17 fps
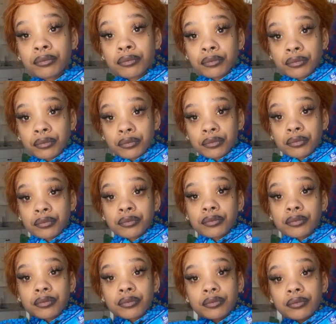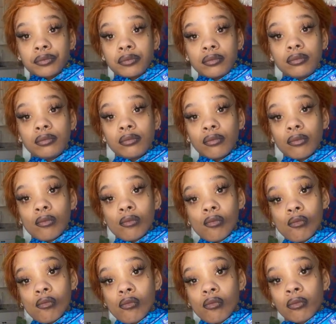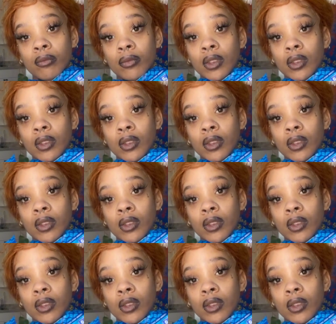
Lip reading: [no speech]